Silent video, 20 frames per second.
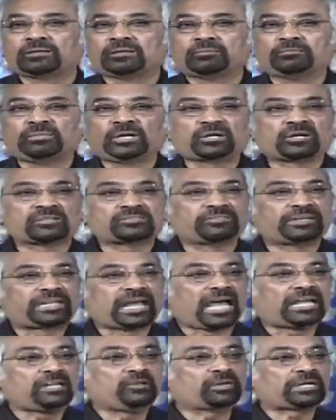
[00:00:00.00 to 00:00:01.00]
Because when
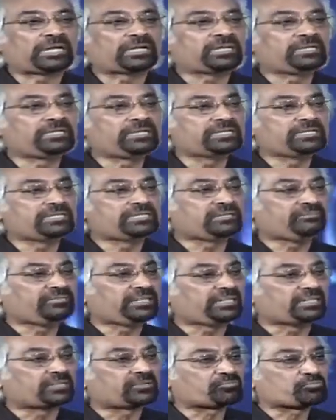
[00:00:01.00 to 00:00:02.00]
I look at Indian
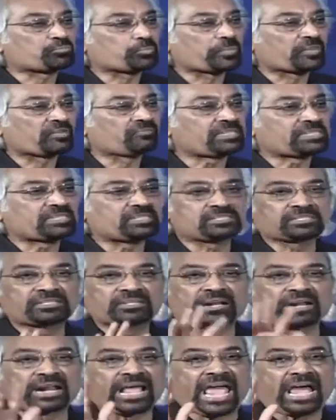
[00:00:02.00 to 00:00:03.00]
TV, which is
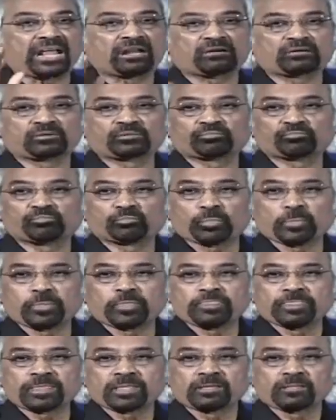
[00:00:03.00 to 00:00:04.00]
rare,
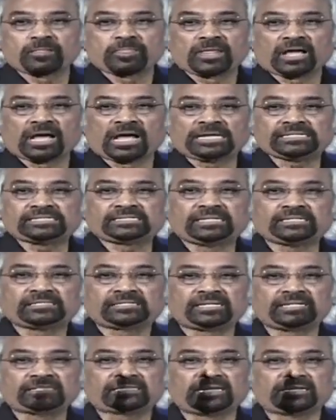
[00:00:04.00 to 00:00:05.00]
I see
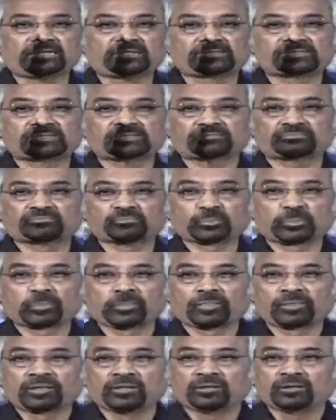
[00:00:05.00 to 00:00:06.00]
three things:
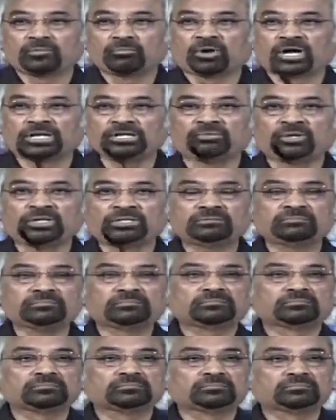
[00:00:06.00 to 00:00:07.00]
Bollywood,
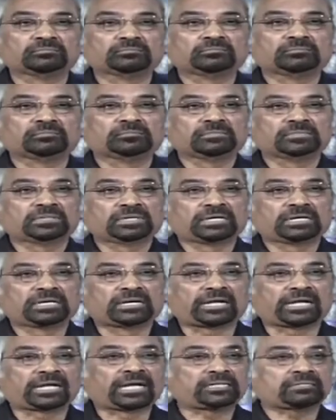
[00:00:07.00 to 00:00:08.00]

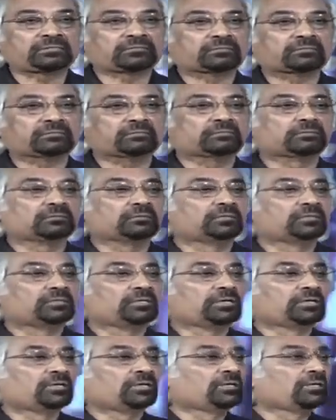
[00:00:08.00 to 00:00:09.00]
cricket,
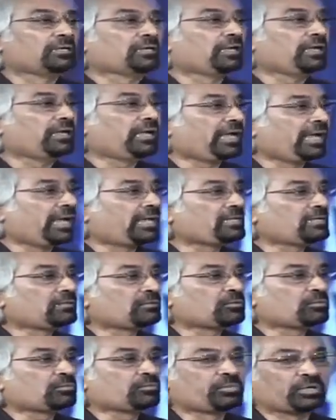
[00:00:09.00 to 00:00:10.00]
and
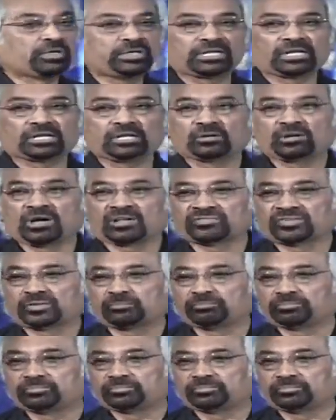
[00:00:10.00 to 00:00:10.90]
political gossip.